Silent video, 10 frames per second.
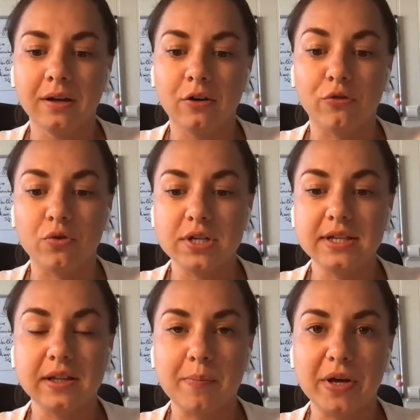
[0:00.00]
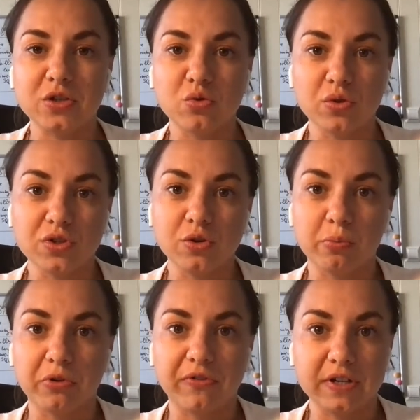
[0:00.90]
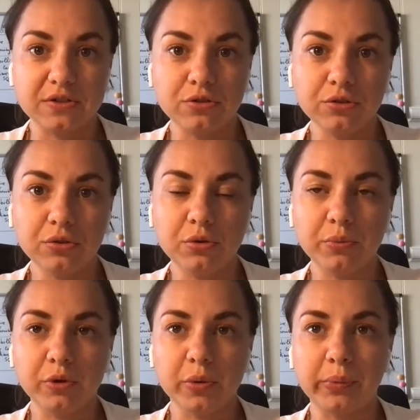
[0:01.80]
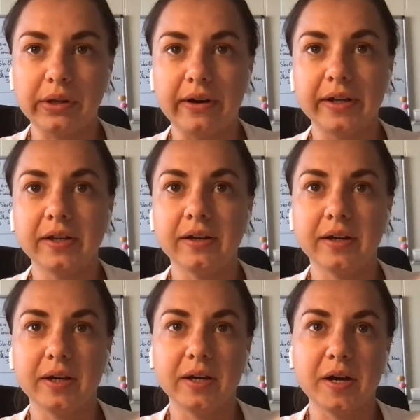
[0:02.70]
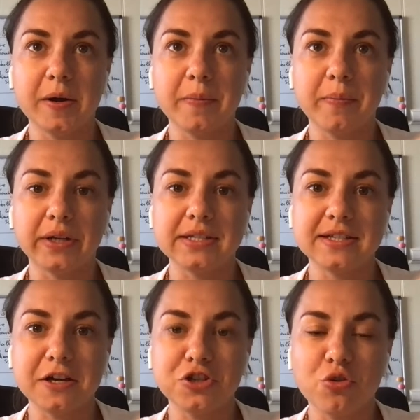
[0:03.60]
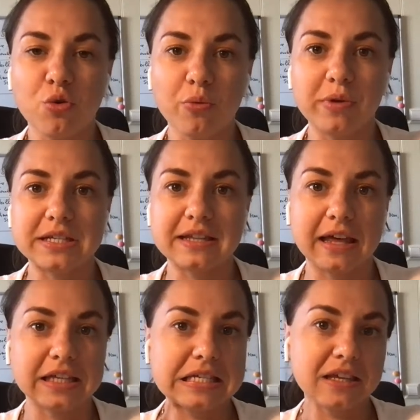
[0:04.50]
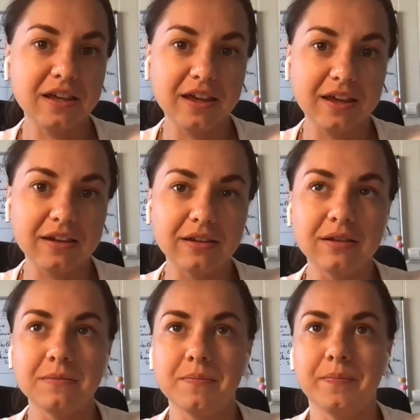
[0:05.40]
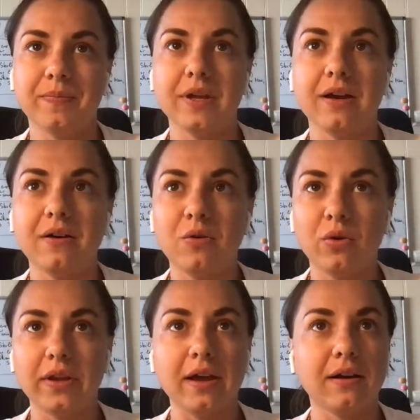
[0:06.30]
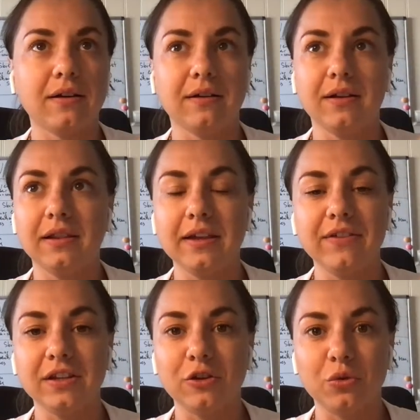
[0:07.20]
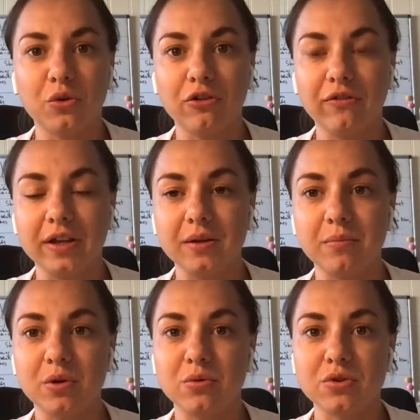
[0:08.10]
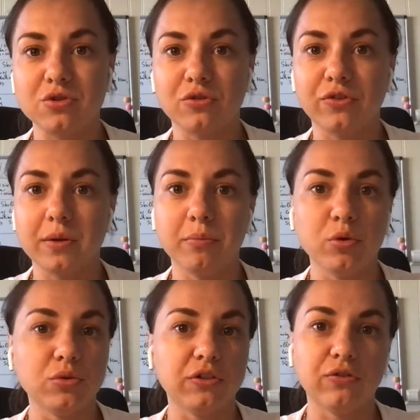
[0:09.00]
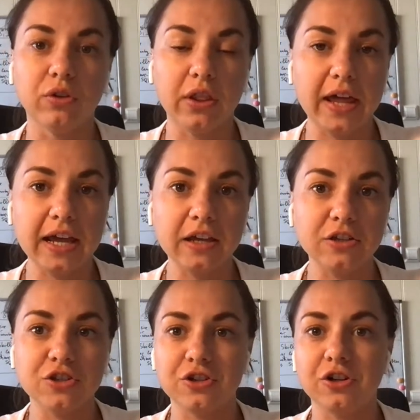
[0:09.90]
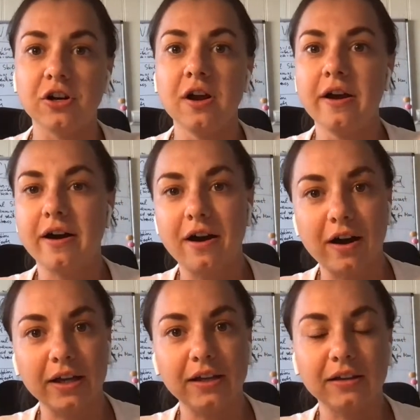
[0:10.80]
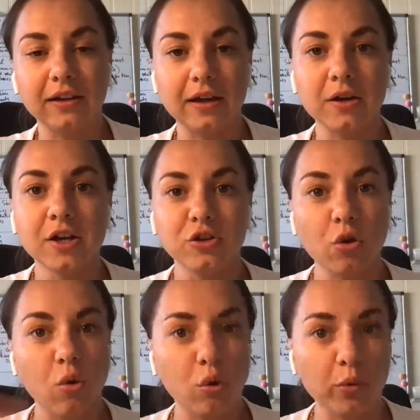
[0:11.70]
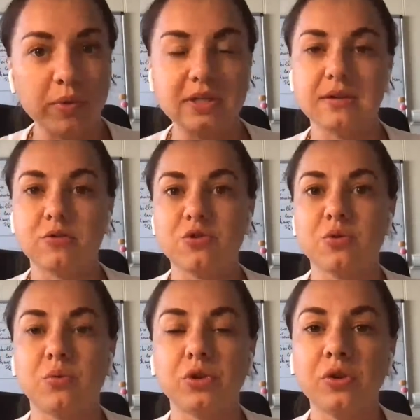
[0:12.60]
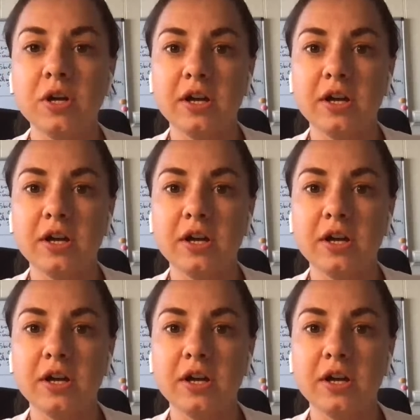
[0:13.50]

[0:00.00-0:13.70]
of course, it depends who is your professor to whom you apply, but such hobbies like skiing or like living in Norway because of the beautiful nature, hiking, like your hobbies also on.